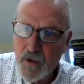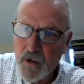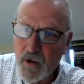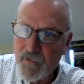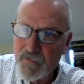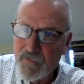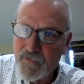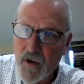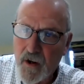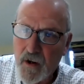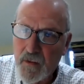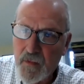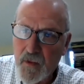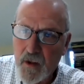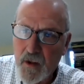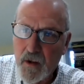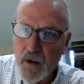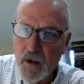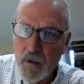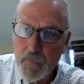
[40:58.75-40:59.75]
in our fighting
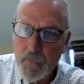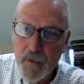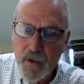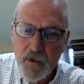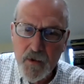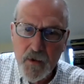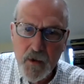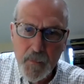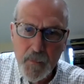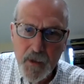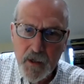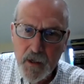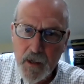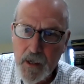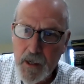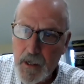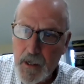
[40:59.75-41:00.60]
the pandemic.